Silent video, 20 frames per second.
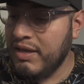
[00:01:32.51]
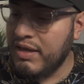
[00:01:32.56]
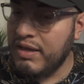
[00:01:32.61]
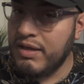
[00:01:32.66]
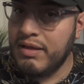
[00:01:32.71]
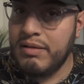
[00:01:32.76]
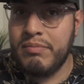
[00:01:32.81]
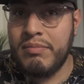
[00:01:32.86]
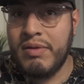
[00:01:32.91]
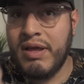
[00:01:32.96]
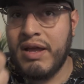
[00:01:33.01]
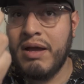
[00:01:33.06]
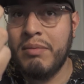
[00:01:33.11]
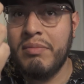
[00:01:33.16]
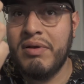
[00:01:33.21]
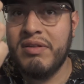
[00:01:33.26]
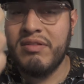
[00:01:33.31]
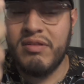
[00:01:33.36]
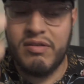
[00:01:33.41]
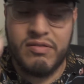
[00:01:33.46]
and I got
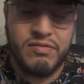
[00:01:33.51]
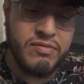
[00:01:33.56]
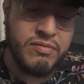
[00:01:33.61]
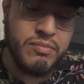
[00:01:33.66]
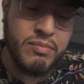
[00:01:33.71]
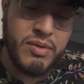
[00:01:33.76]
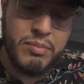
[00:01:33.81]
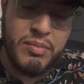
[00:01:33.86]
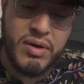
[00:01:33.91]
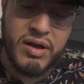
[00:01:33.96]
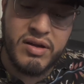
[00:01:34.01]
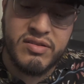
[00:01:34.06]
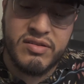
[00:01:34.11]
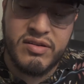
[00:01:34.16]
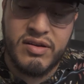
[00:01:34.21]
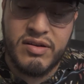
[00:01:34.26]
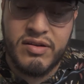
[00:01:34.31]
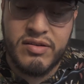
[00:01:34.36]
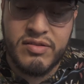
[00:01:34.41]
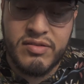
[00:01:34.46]
myself my box
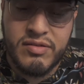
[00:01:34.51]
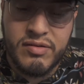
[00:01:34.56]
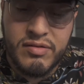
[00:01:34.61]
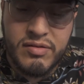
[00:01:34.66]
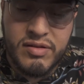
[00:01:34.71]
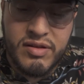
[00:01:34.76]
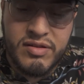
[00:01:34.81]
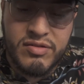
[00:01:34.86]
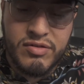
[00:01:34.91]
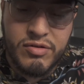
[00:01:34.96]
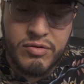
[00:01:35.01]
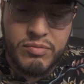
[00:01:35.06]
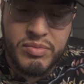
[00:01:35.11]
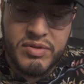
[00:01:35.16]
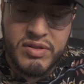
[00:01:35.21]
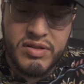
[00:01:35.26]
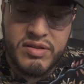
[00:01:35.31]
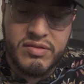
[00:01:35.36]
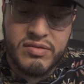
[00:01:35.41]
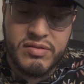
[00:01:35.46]
cutter, so let's
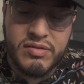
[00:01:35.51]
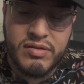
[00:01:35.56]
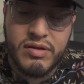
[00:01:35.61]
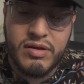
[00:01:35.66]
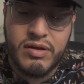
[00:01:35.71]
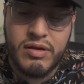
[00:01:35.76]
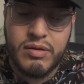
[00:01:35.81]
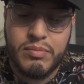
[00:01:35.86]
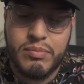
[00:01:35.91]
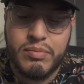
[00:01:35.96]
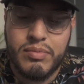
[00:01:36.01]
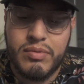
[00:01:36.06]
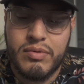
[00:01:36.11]
open this up.